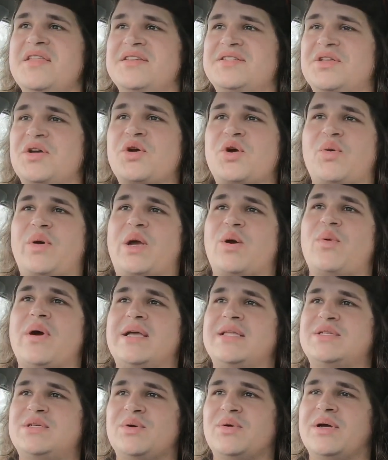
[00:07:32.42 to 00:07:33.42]
there's no quick
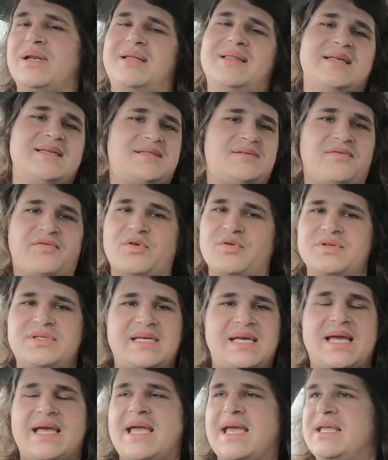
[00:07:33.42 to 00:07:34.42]
way to it, unless of course
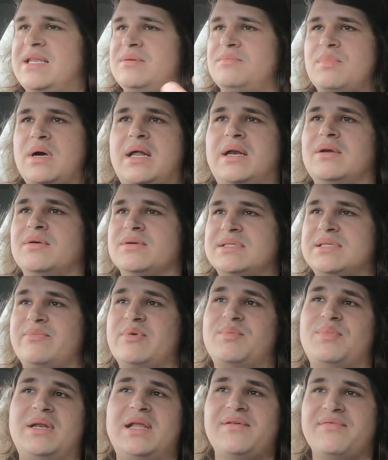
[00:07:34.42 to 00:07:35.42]
you get handed money or
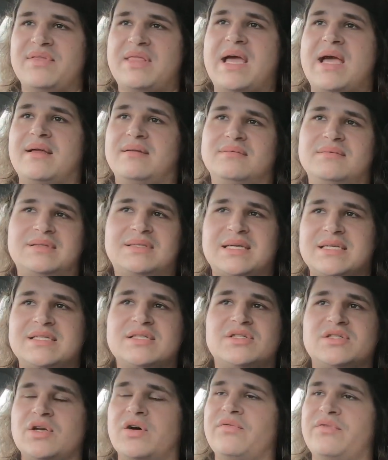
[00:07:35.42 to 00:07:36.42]
something, but even that
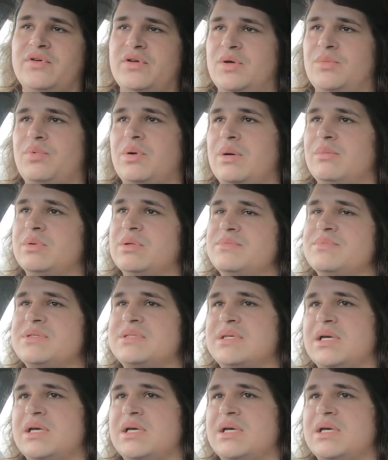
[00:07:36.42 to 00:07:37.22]
doesn't solve all your problems.